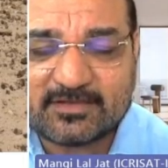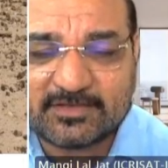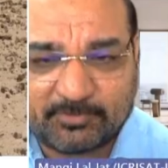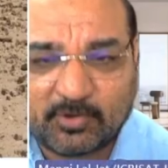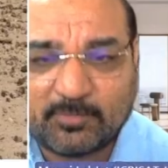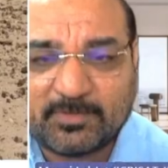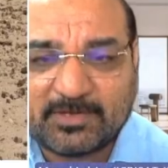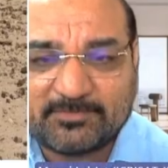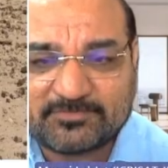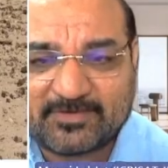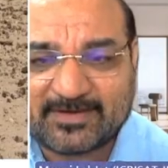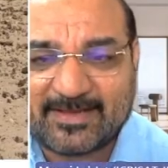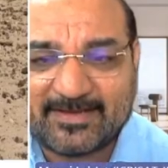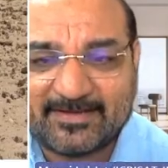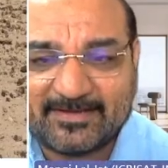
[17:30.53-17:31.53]
the problems
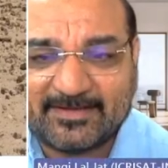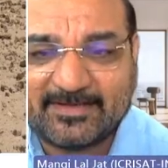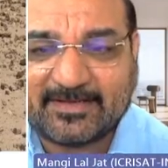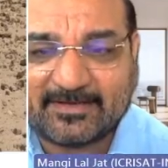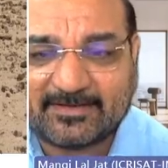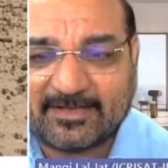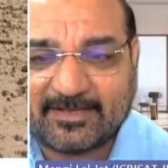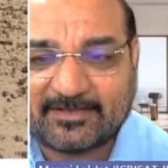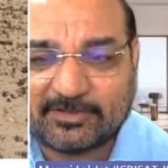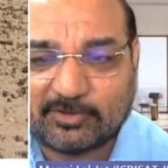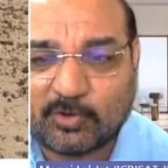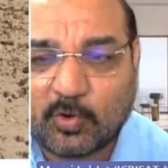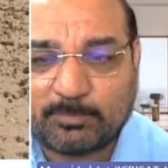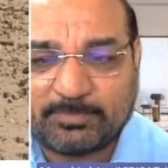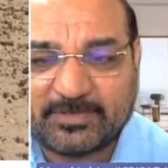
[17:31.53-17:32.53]
what I indicated, the
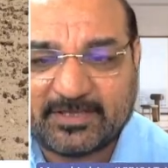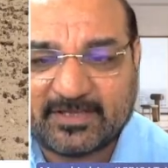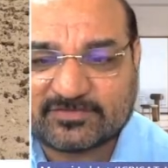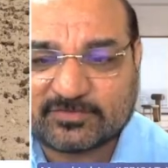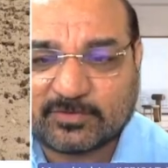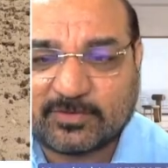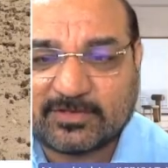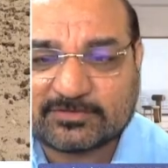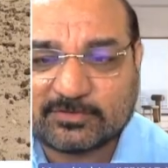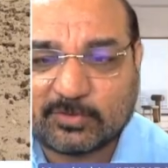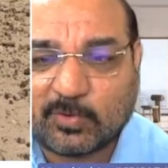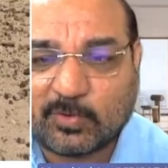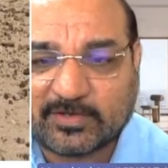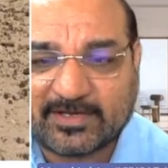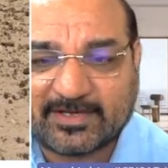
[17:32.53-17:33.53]
low pH soils,
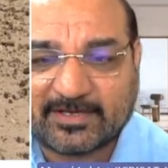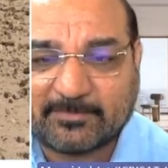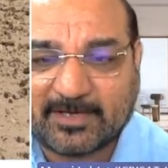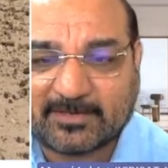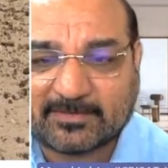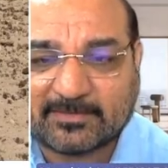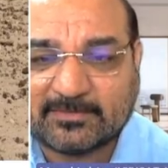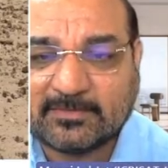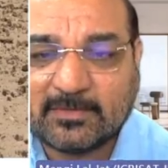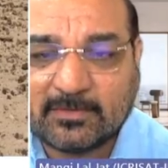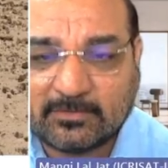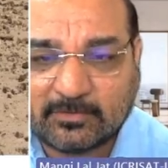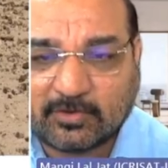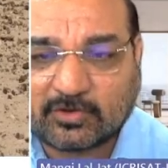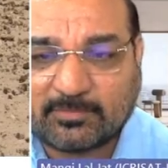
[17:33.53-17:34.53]
low organic matter,
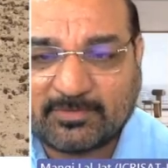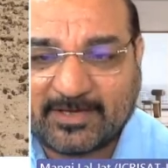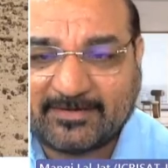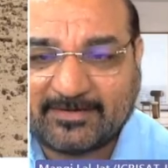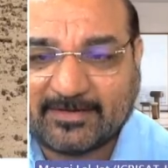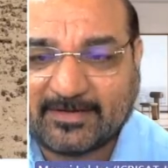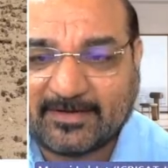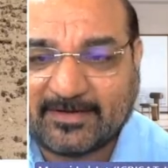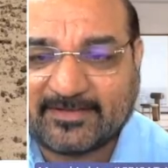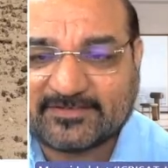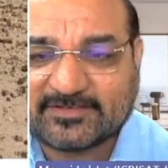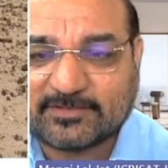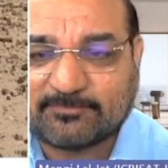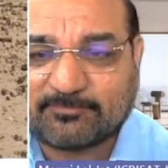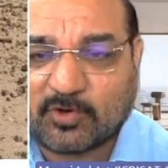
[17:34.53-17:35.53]
lot of land
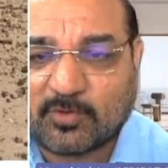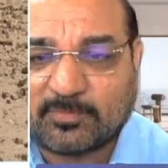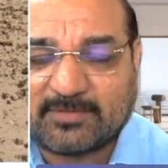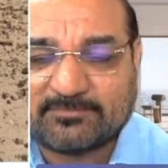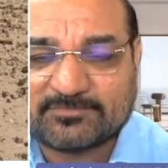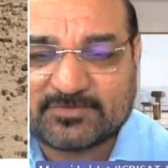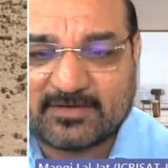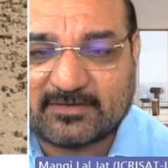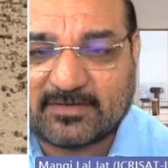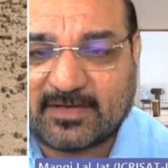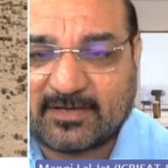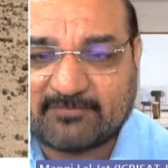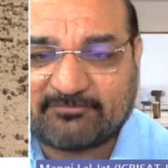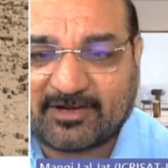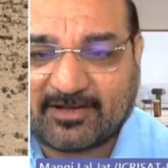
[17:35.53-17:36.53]
degradation problems,
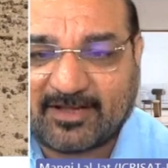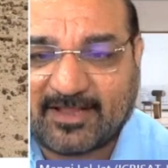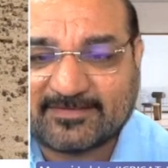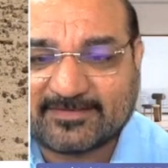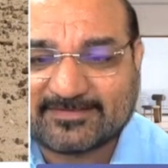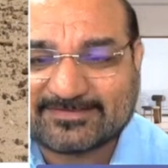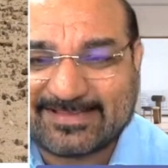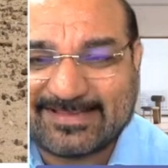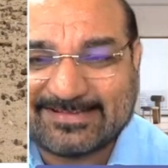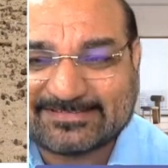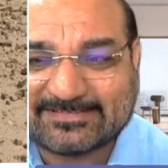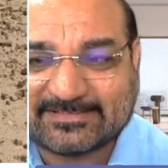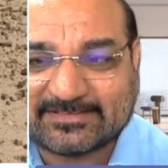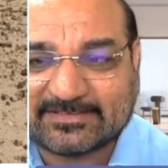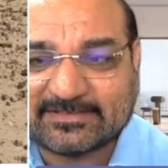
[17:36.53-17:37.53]
and fertilizer
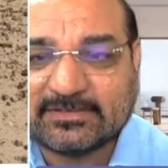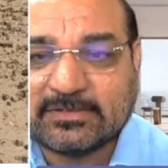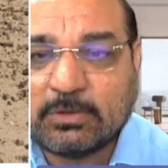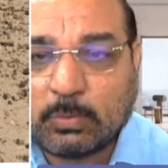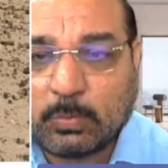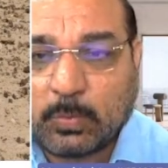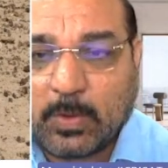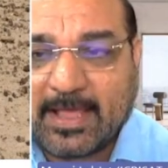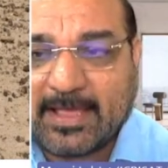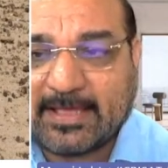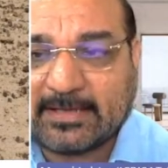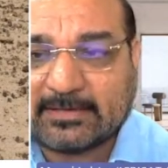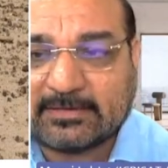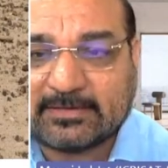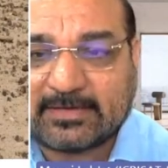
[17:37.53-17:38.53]
scarcity,
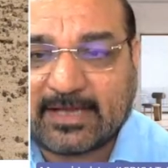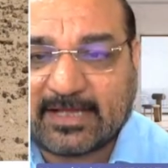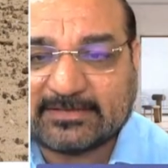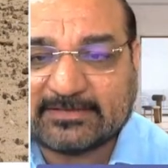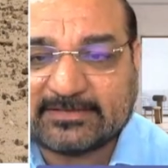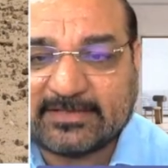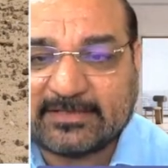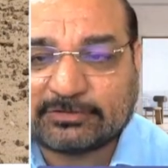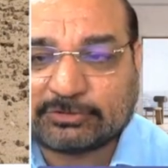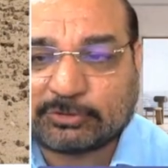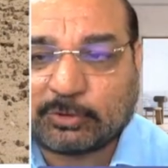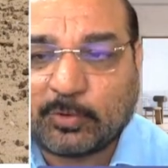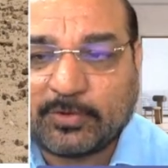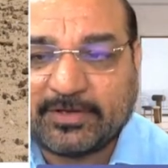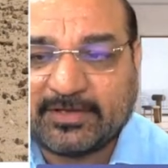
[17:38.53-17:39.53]
where rather than
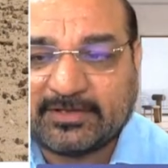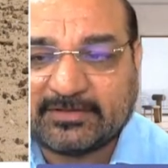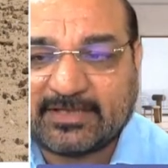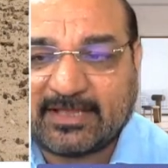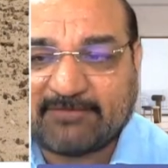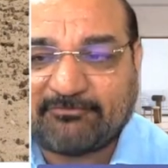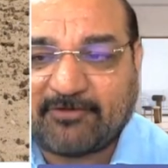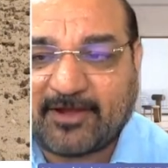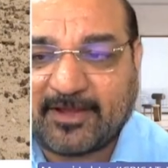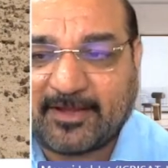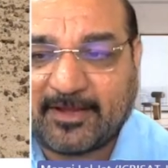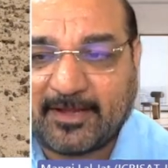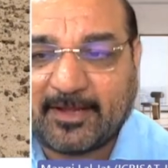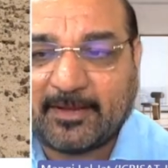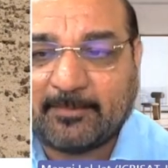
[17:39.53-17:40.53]
throwing the
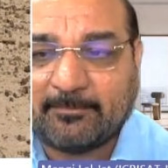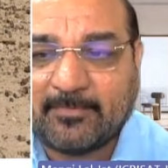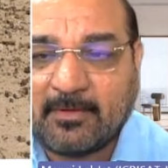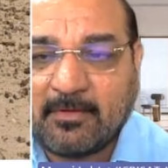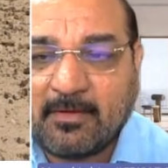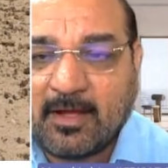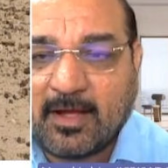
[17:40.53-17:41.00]
FYM,